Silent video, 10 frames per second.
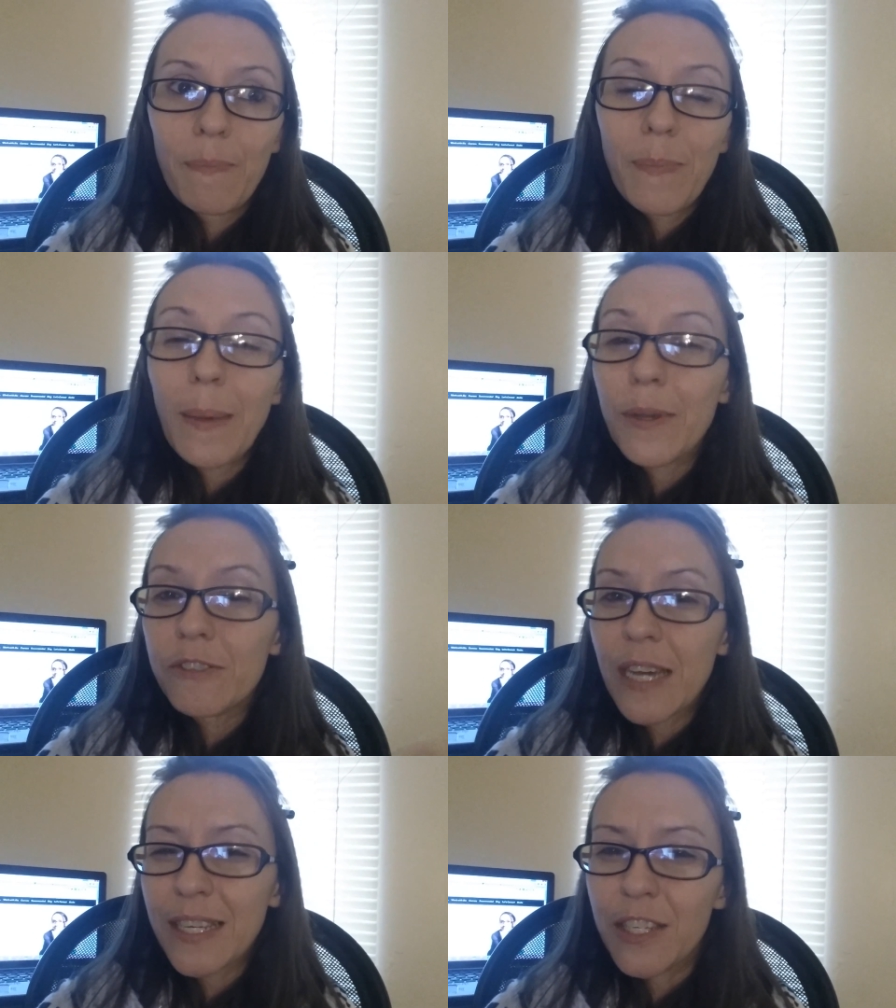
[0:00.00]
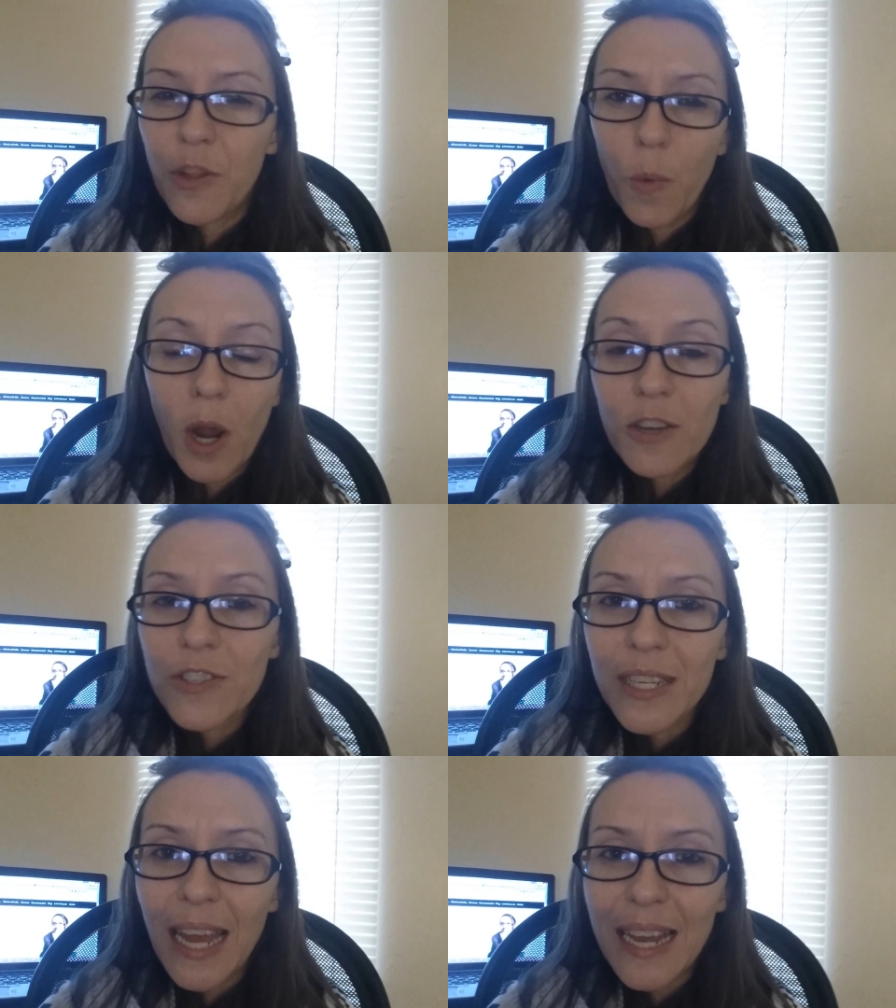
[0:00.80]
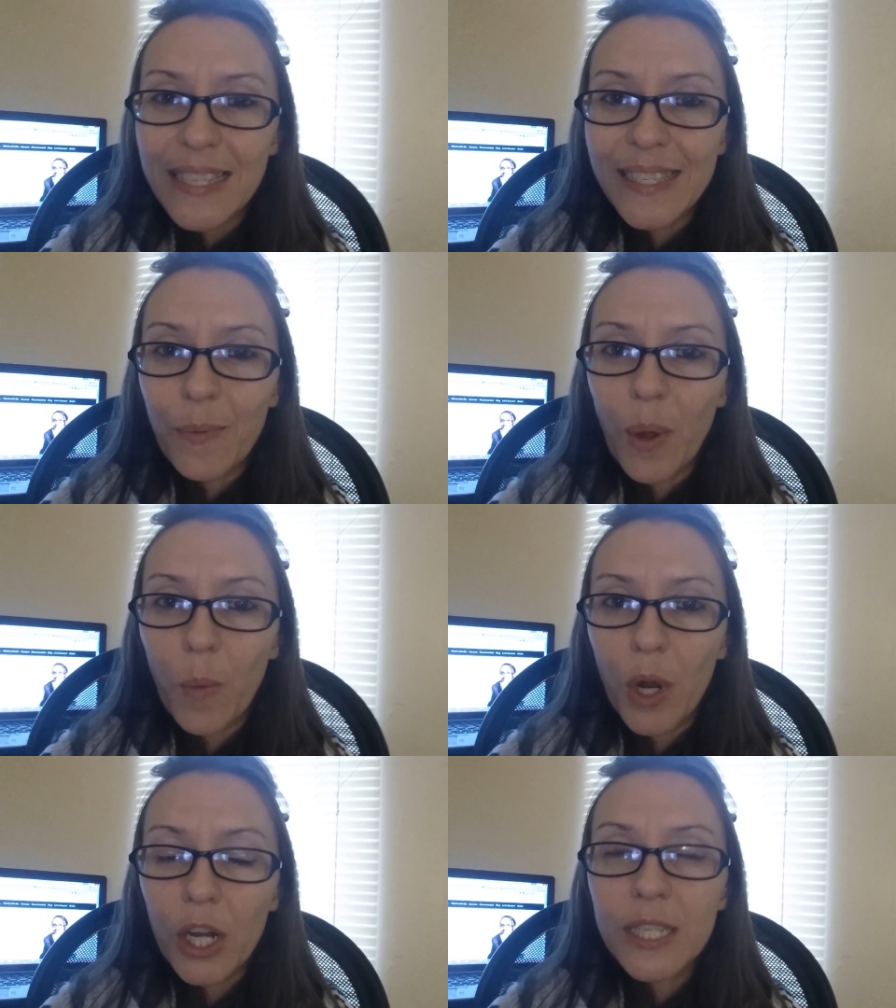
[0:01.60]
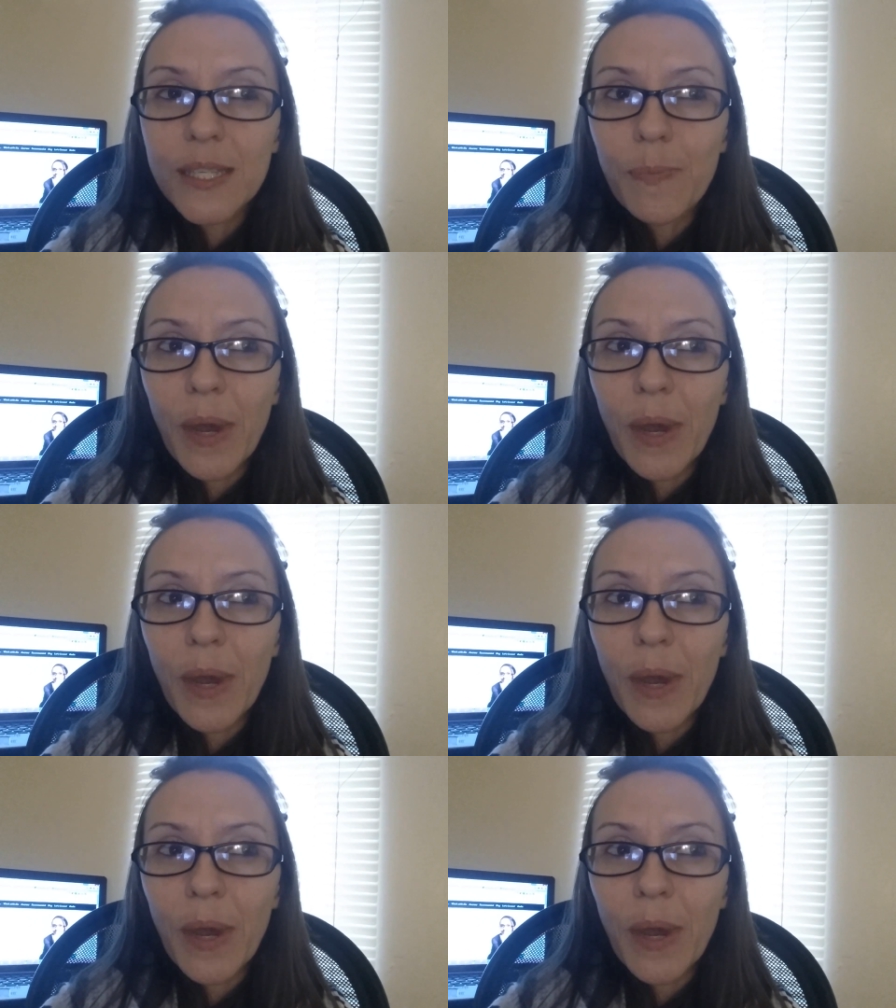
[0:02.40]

Maybe you're testing the waters to kind of see what works.